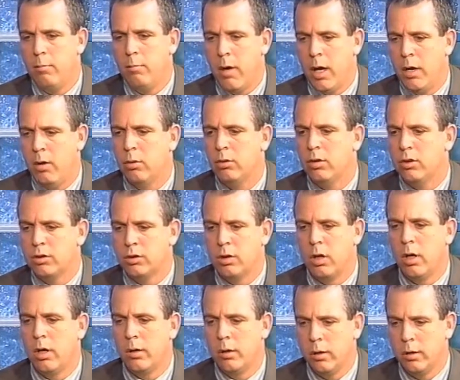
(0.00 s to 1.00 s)
my oldest
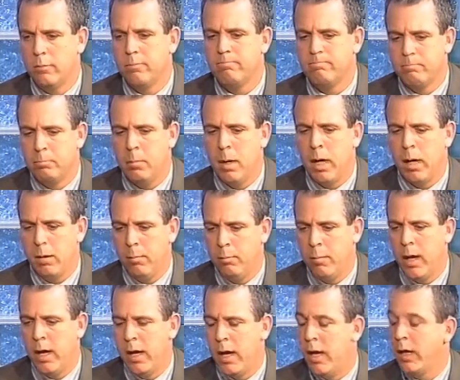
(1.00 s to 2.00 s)
son, my
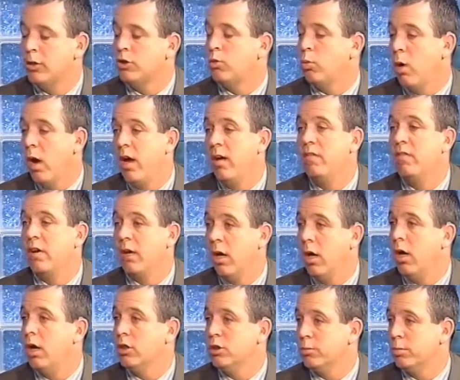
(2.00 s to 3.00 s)
my ex-wife and
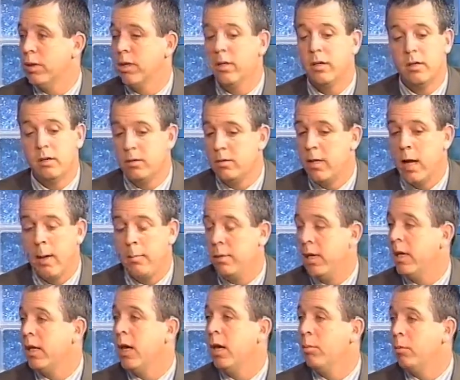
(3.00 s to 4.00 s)
a husband not
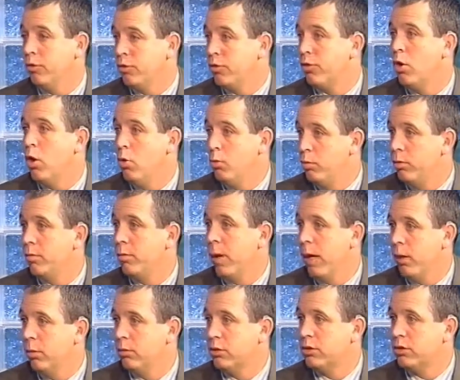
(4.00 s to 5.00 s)
being able to cope with
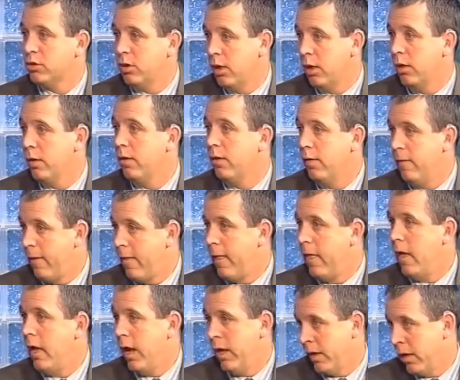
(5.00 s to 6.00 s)
my oldest son
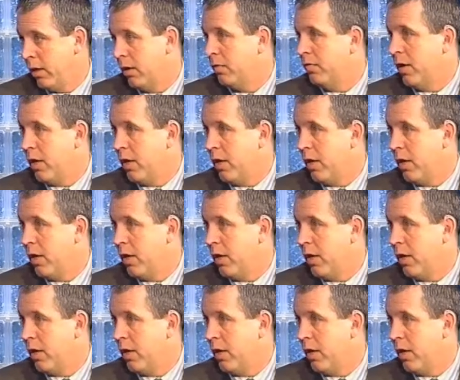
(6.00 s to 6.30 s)
and then mm -hmm.